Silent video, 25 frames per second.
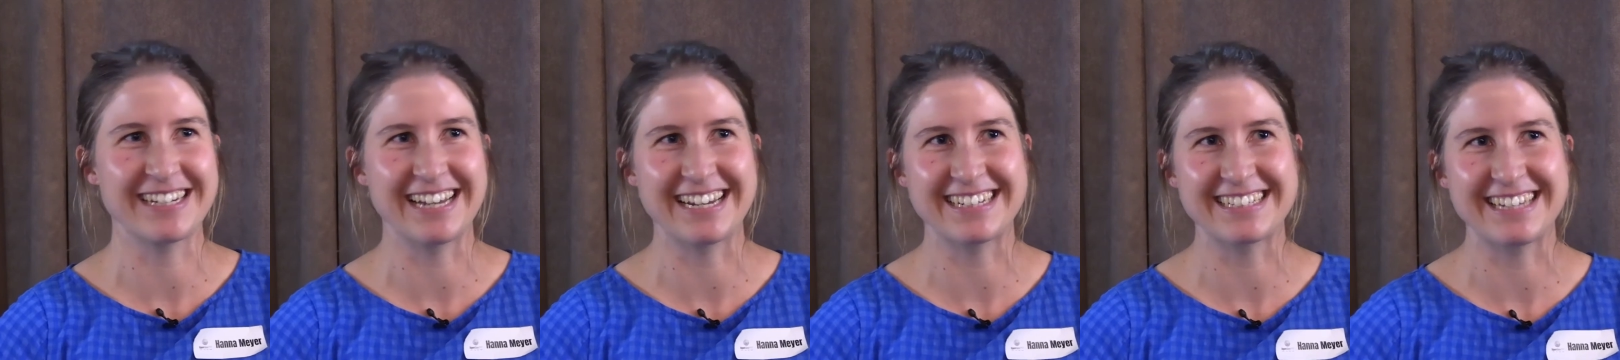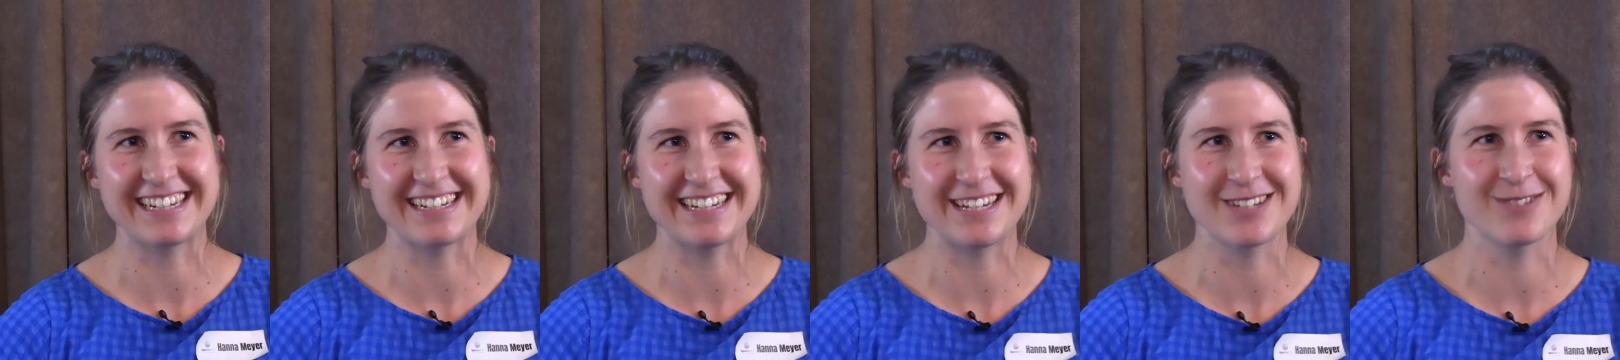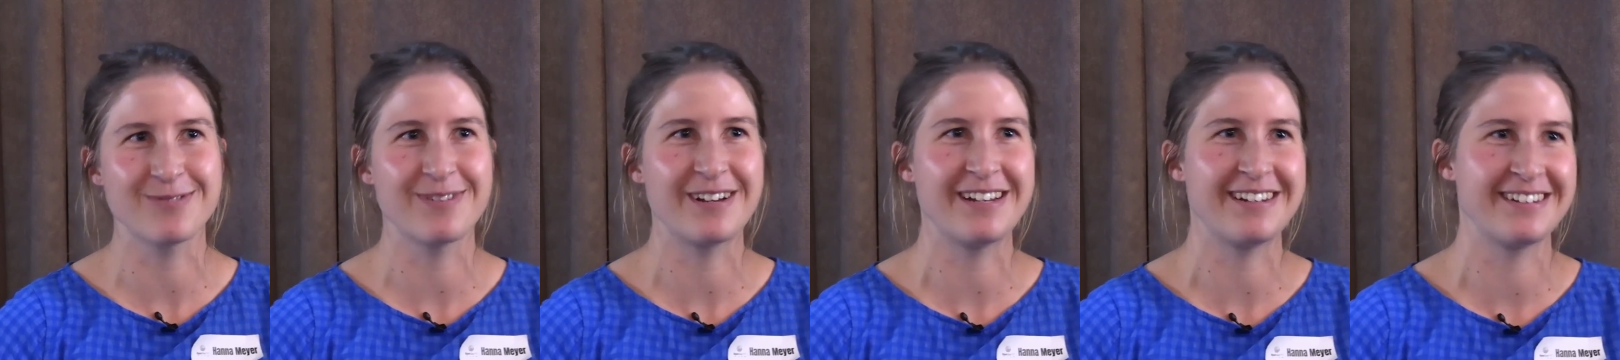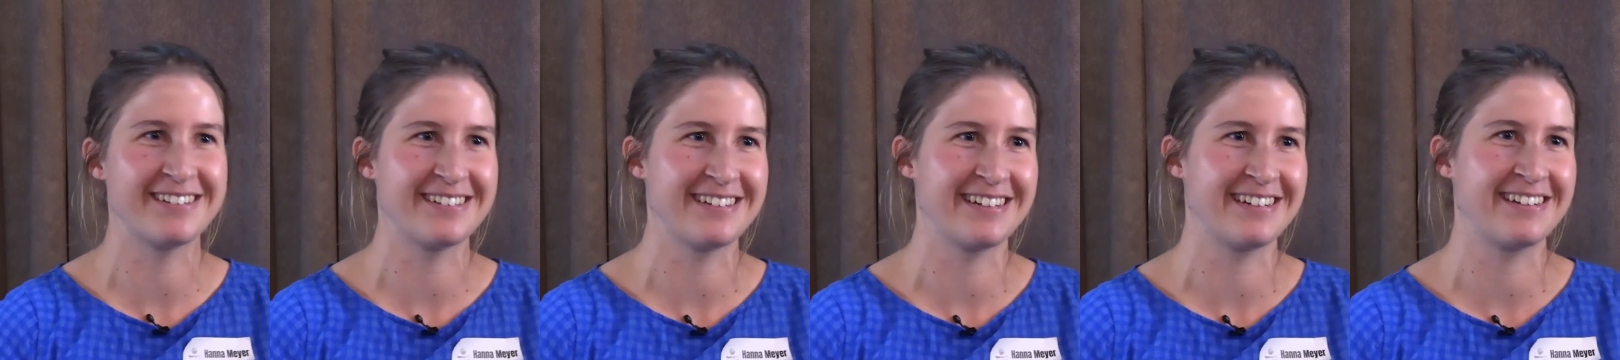like that as
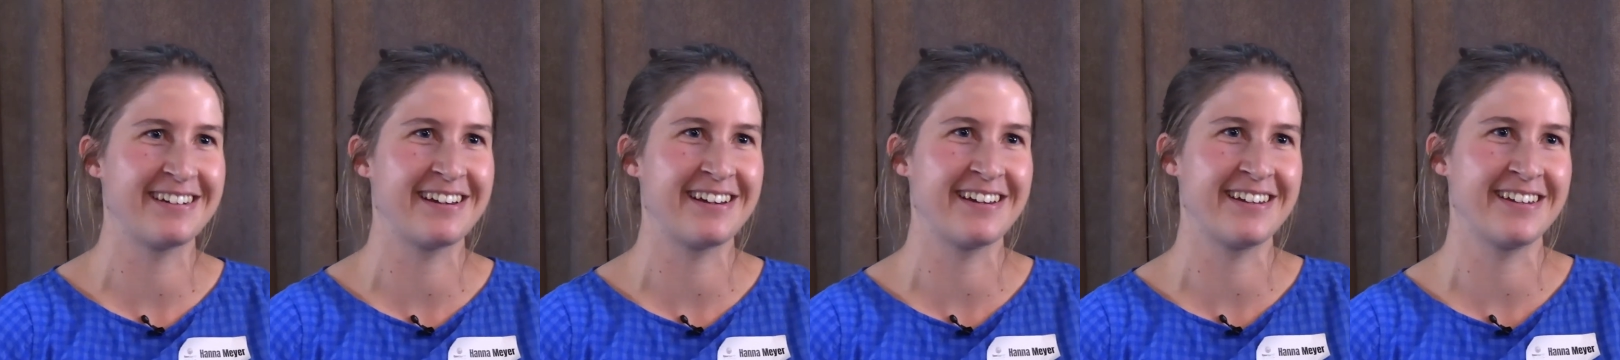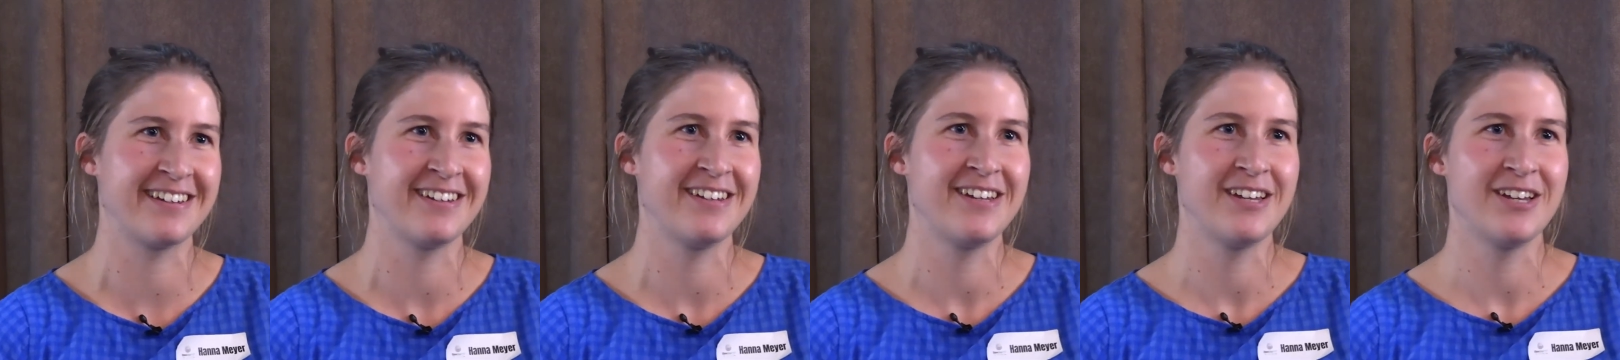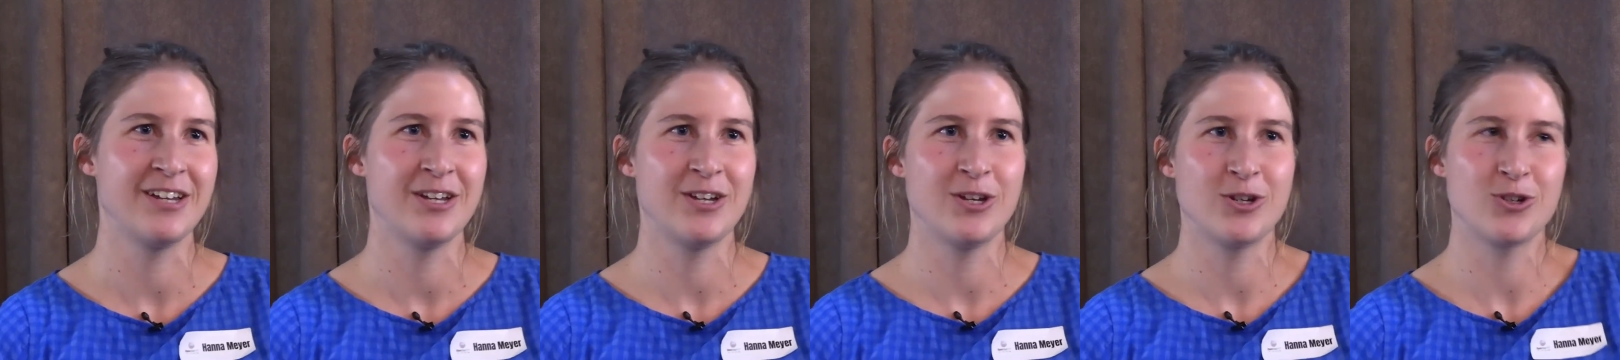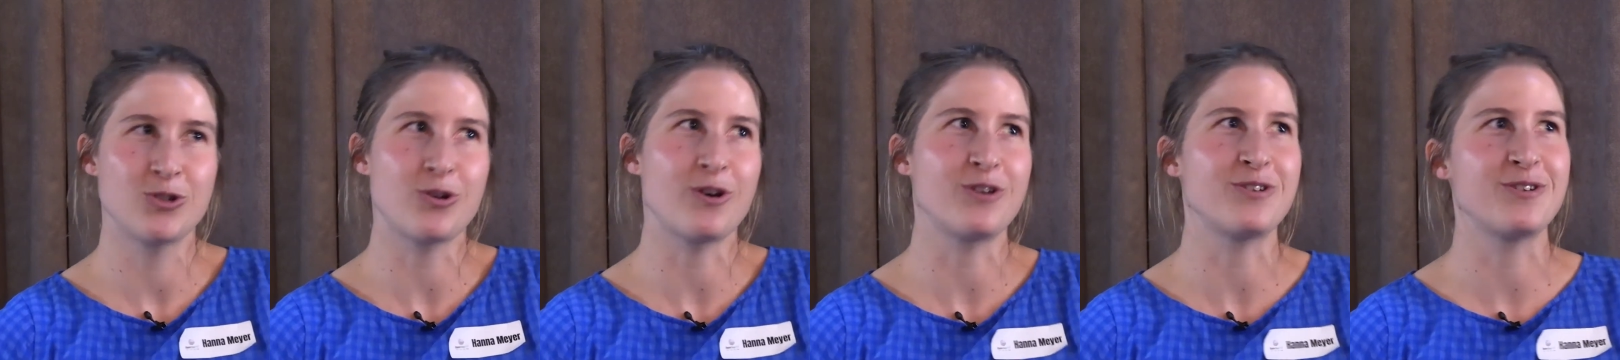well, and then I
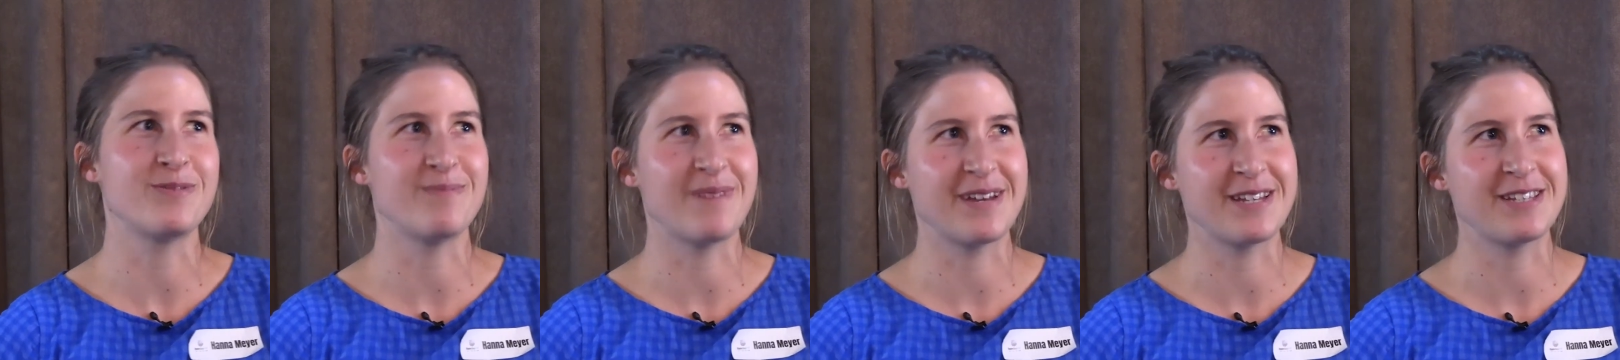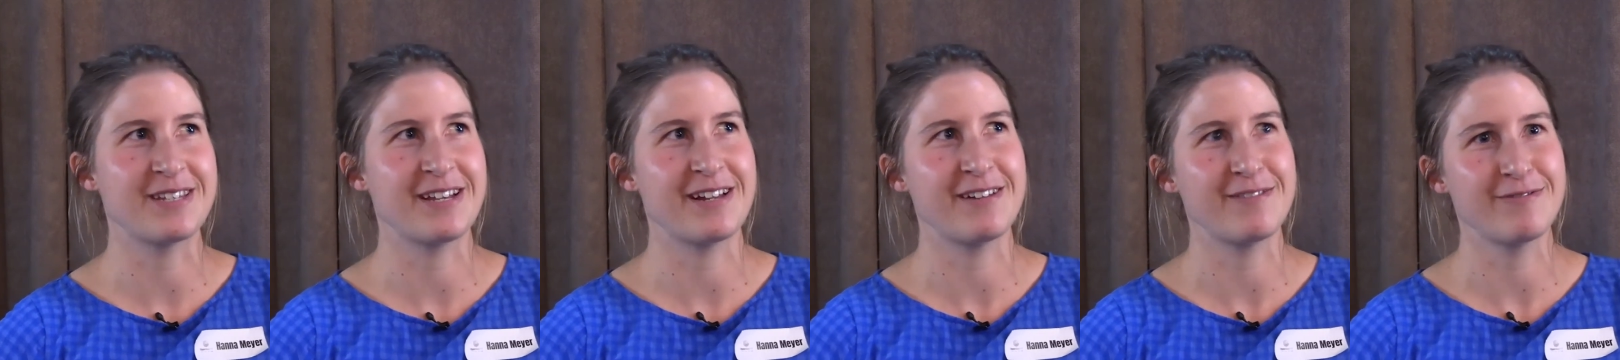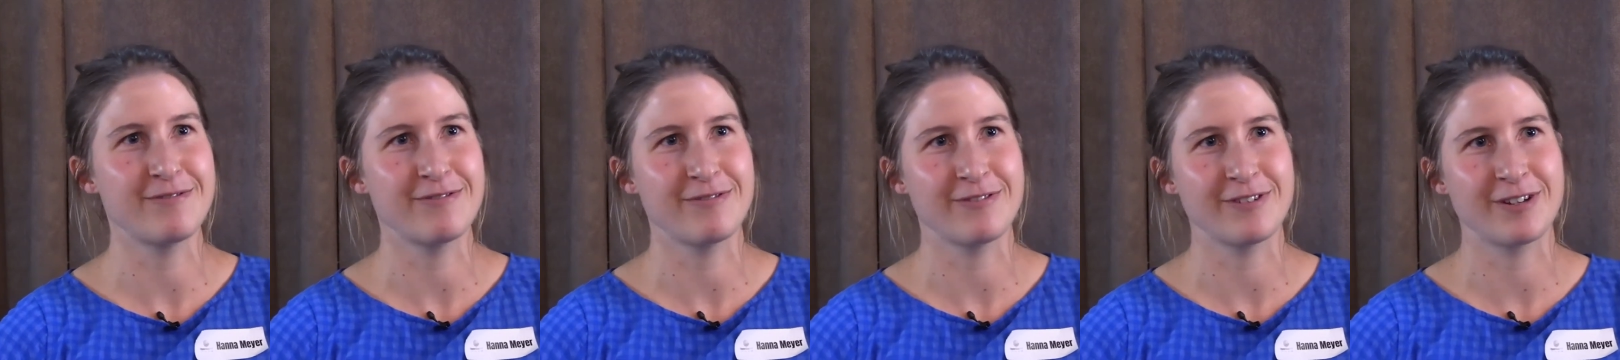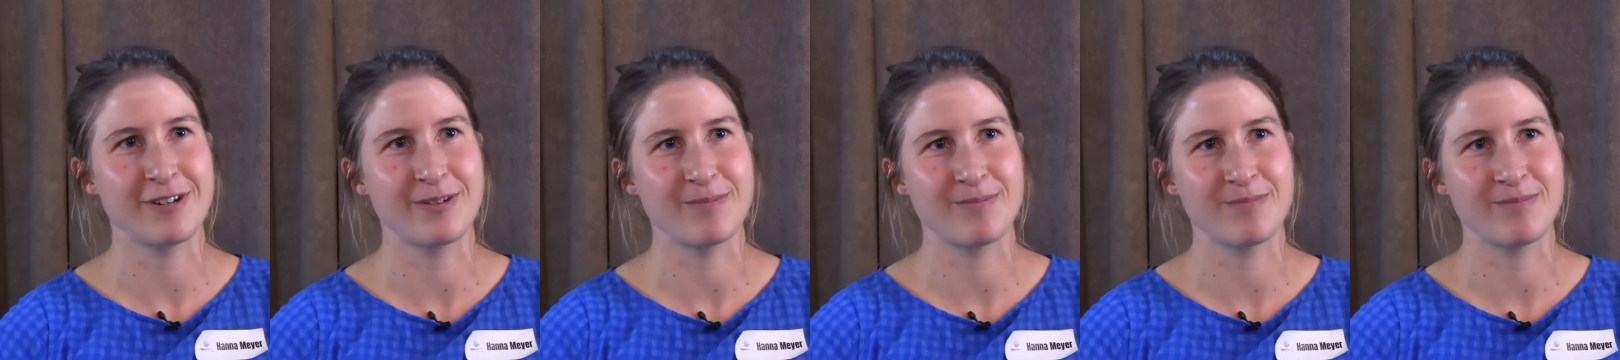taught it myself